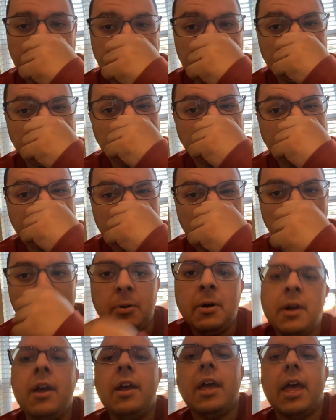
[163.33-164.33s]
That'll let me
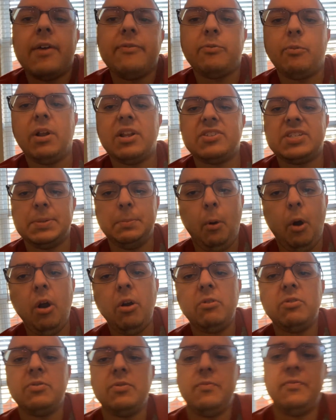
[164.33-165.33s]
know if you want to see more
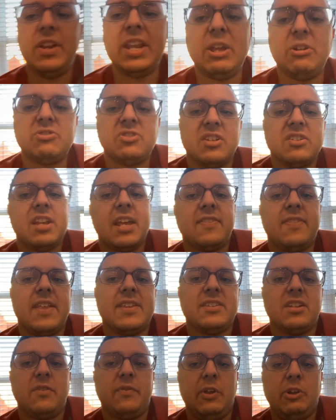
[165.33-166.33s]
videos just like this
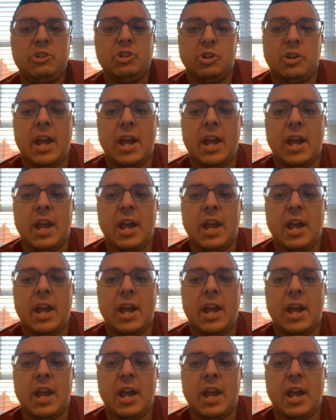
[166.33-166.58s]
in the future,